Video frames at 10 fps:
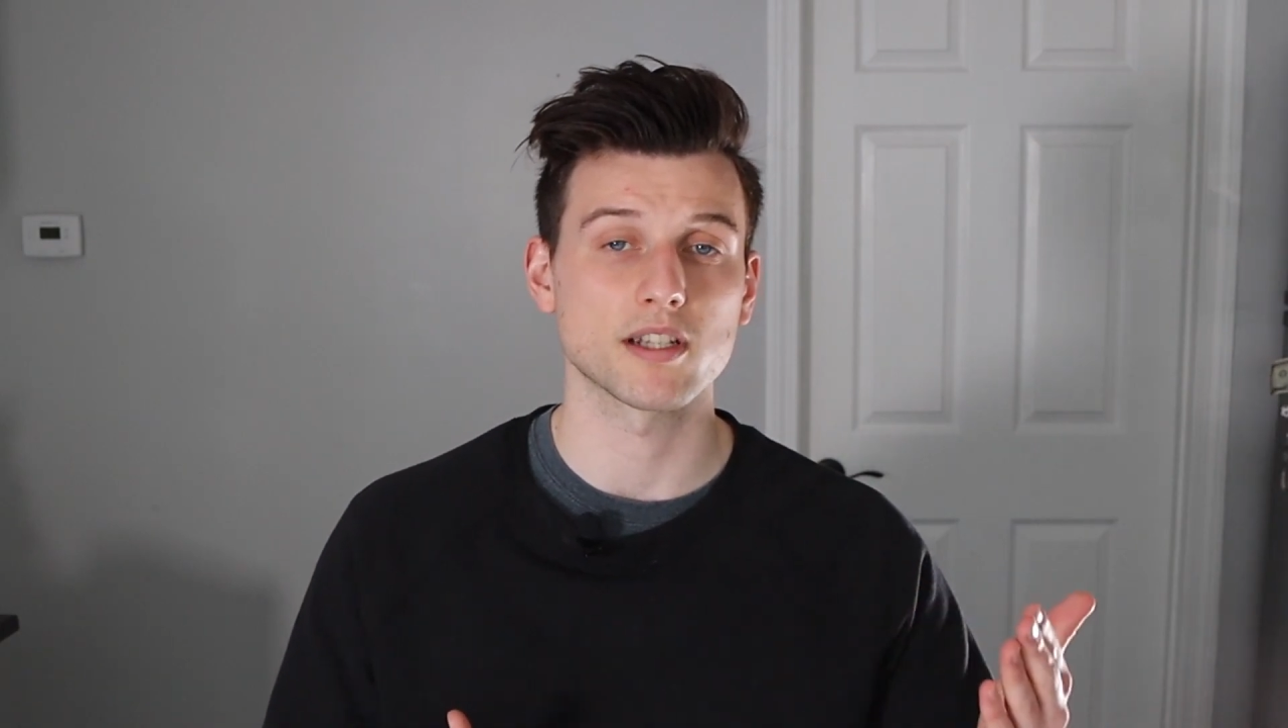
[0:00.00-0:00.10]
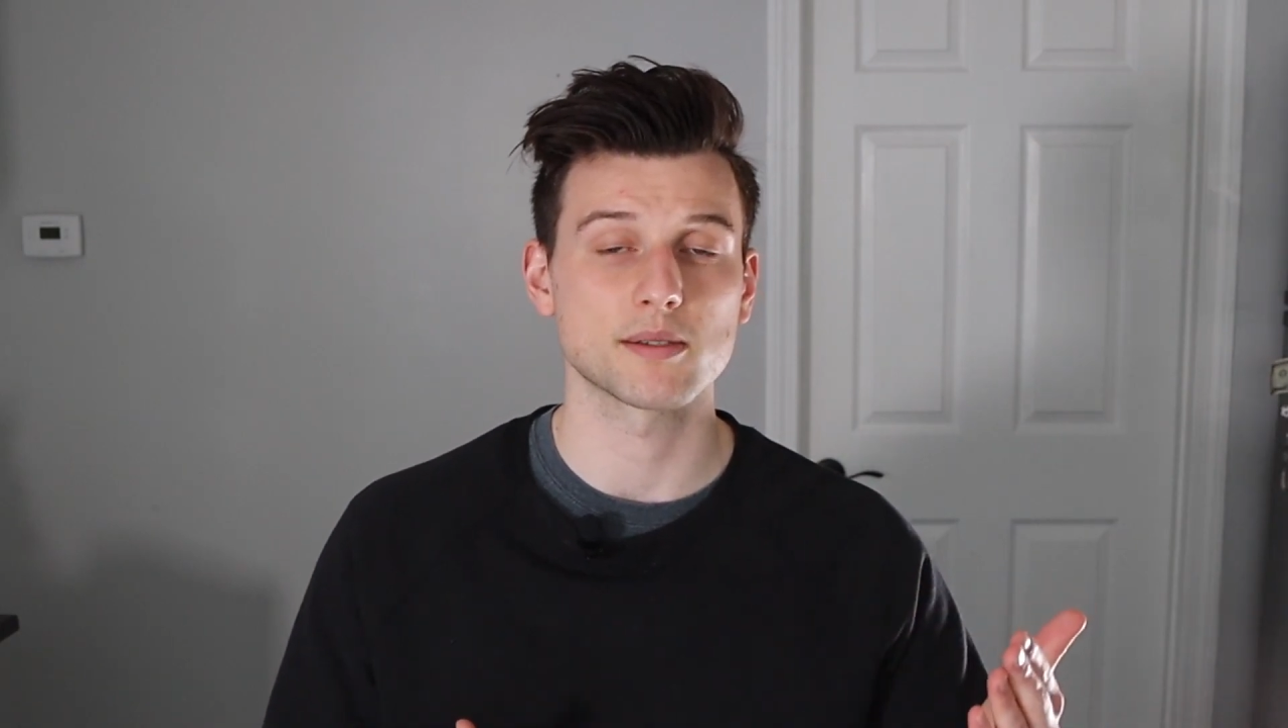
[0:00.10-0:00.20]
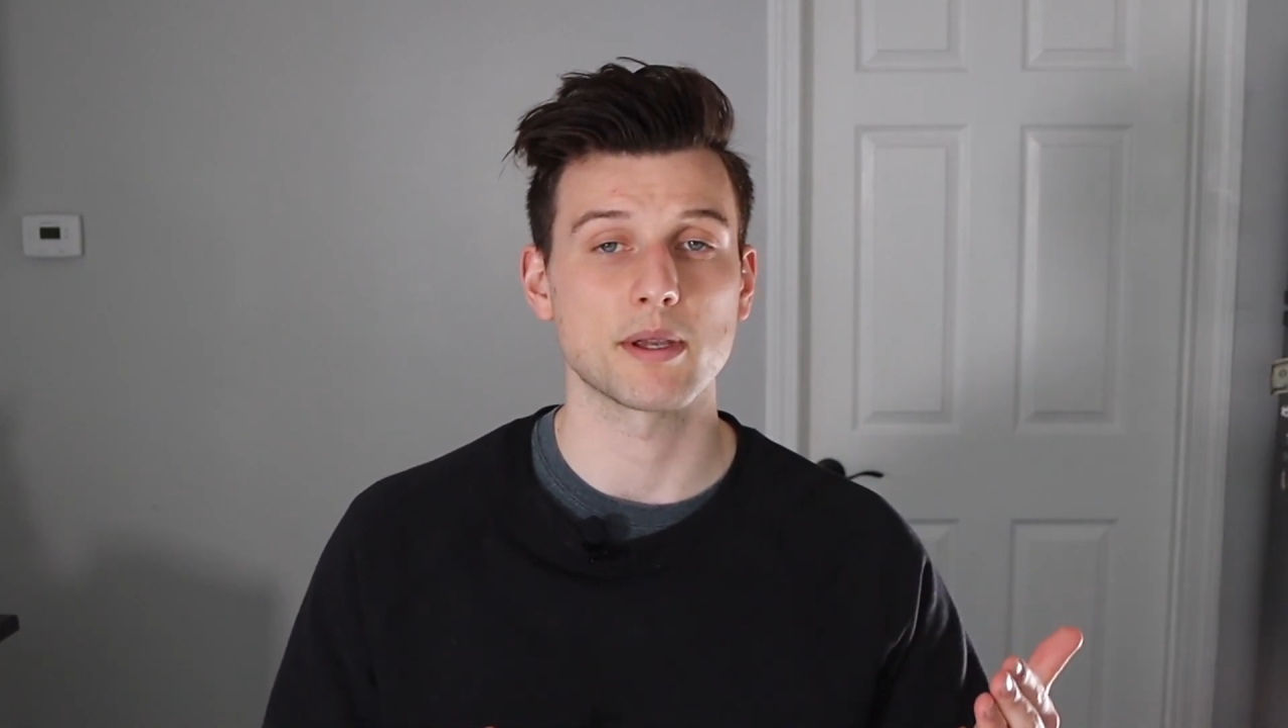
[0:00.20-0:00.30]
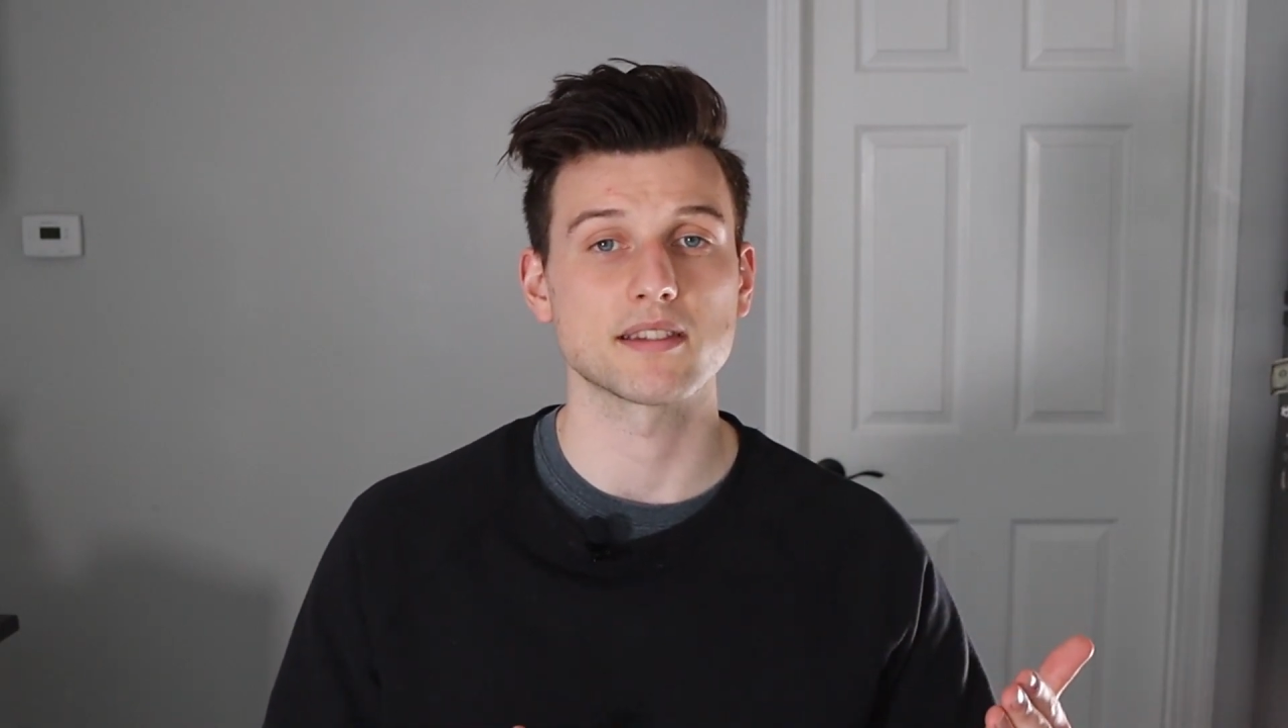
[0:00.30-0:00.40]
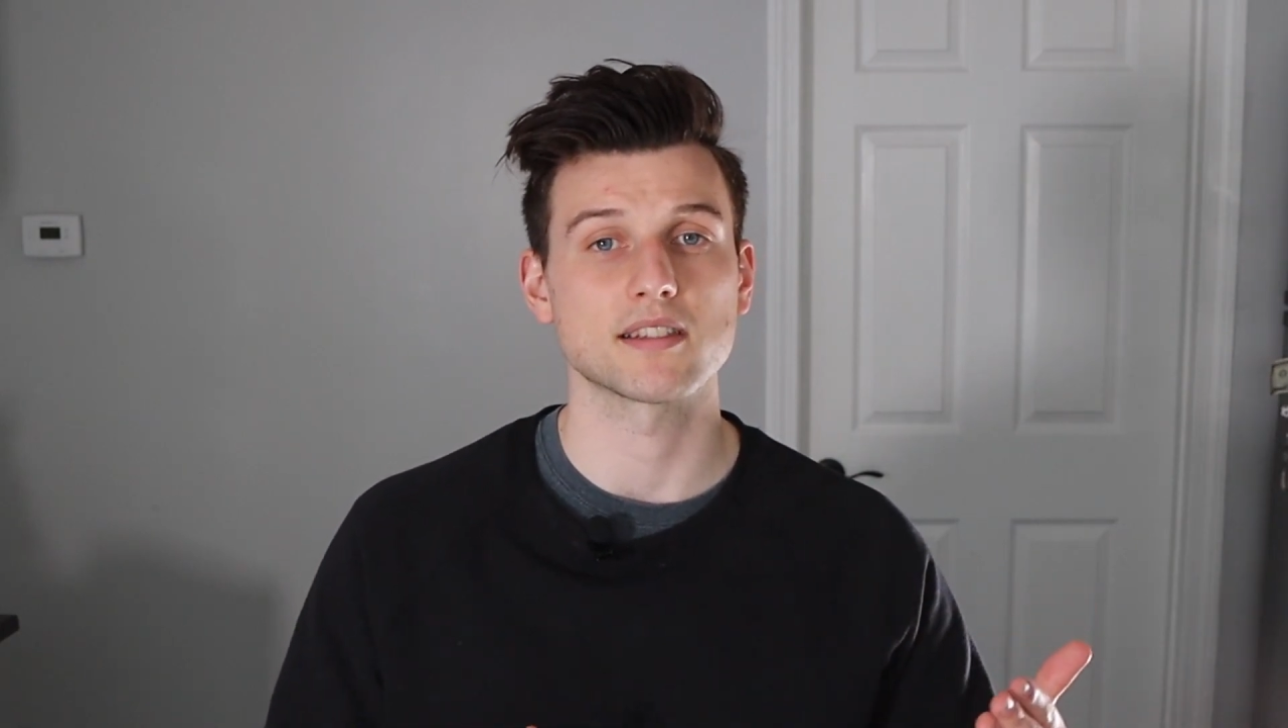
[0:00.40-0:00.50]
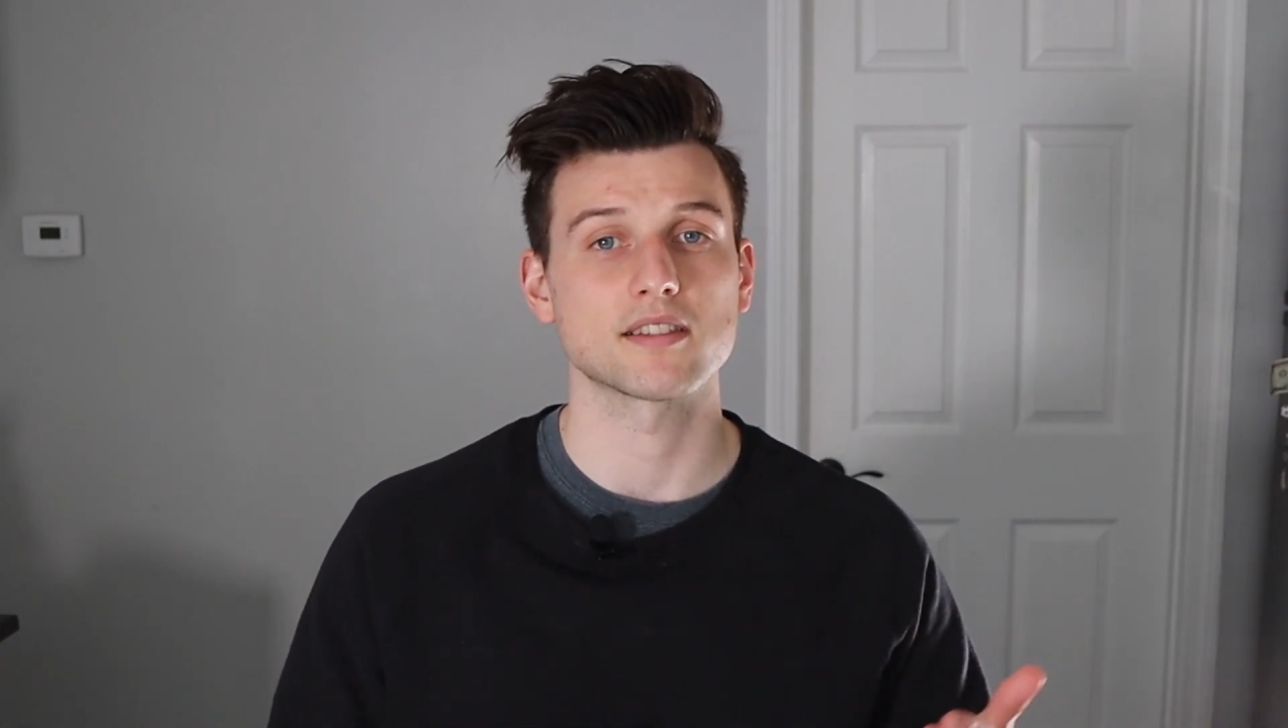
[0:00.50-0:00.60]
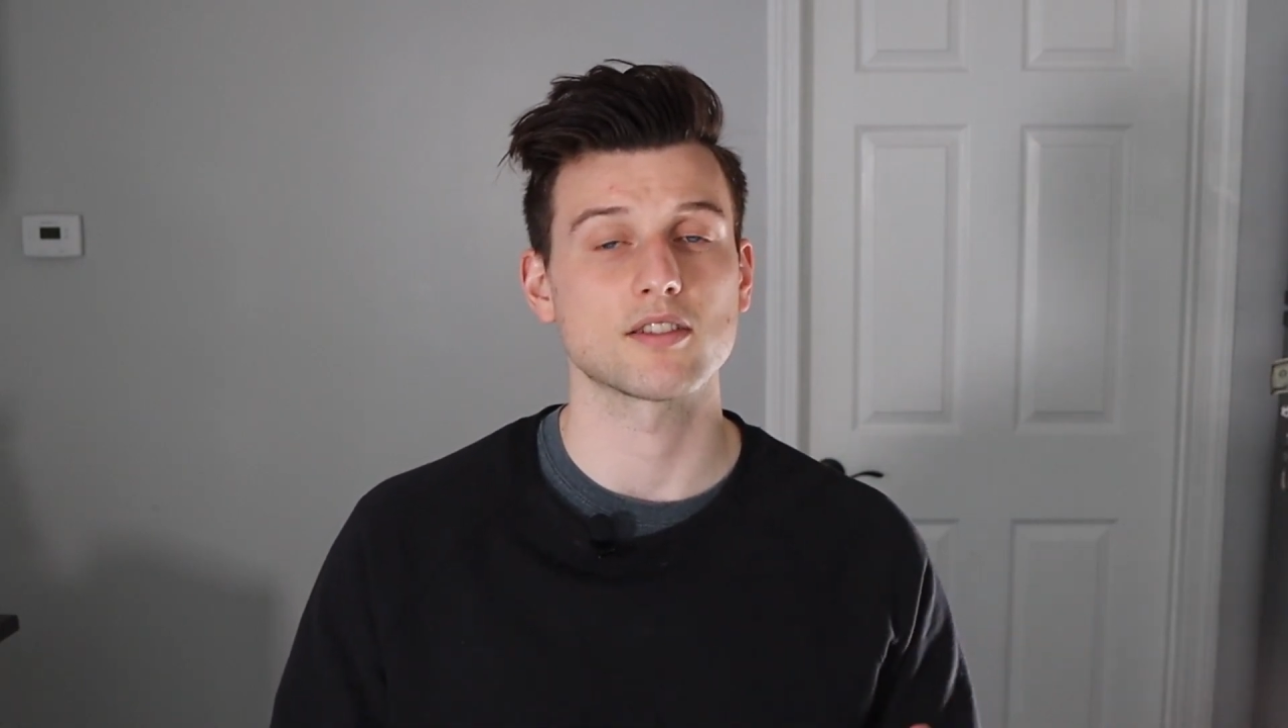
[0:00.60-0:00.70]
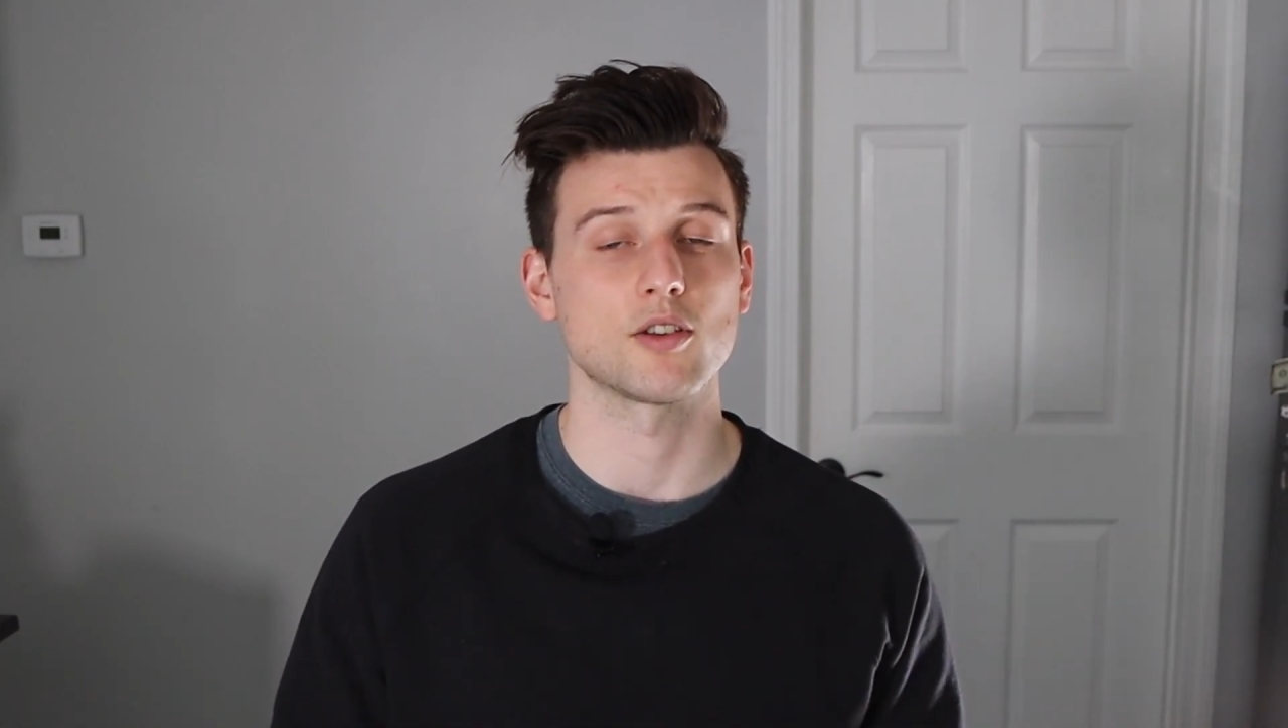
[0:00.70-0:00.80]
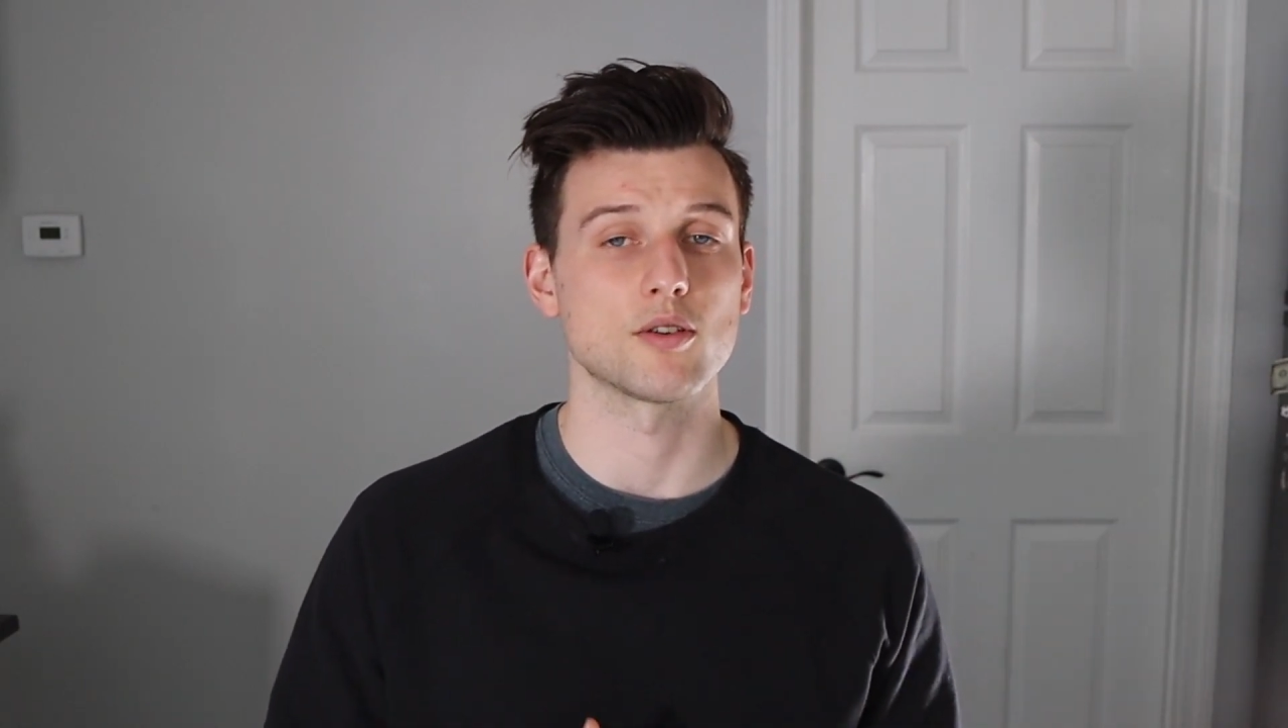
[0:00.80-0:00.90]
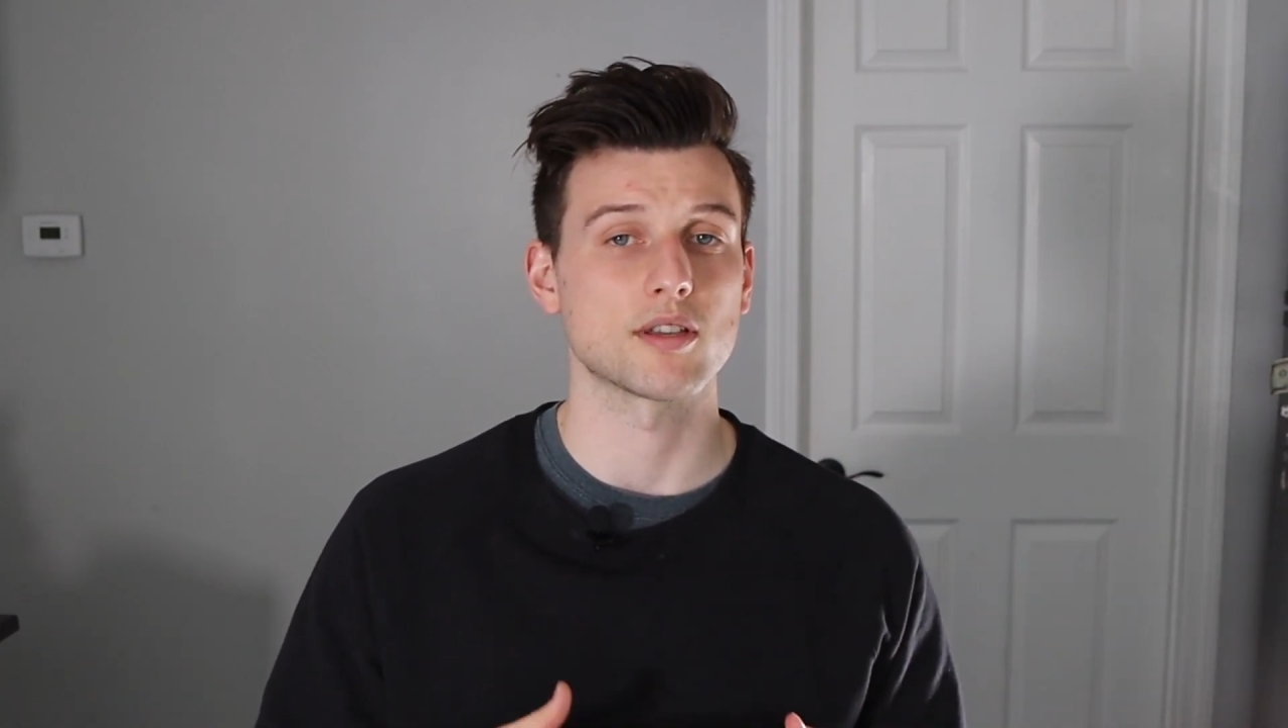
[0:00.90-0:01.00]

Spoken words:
expenses so you